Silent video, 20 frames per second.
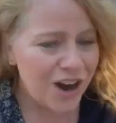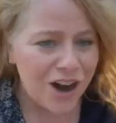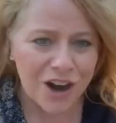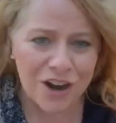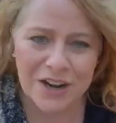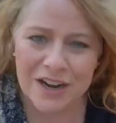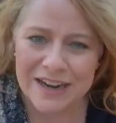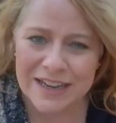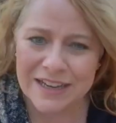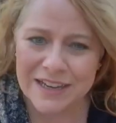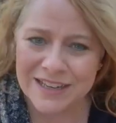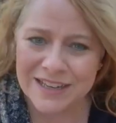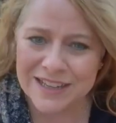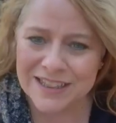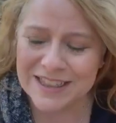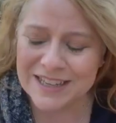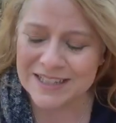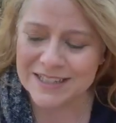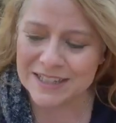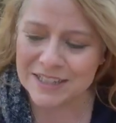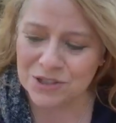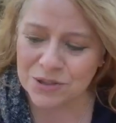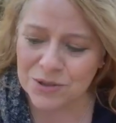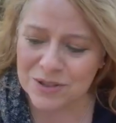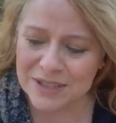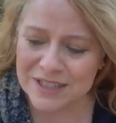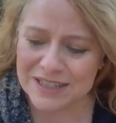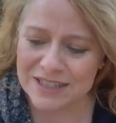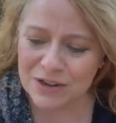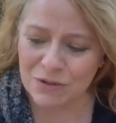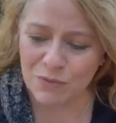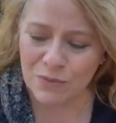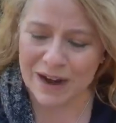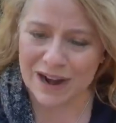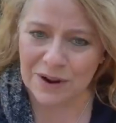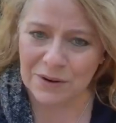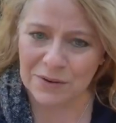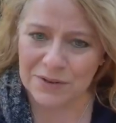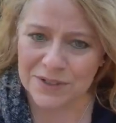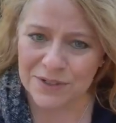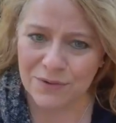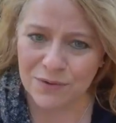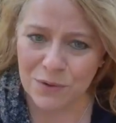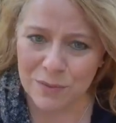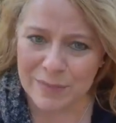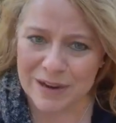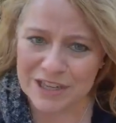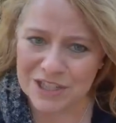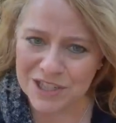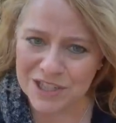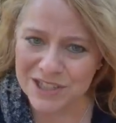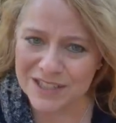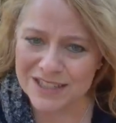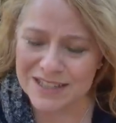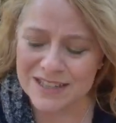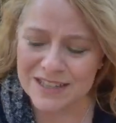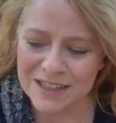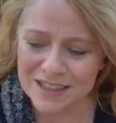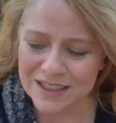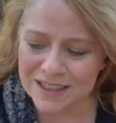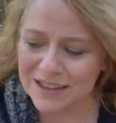are in these interesting round formations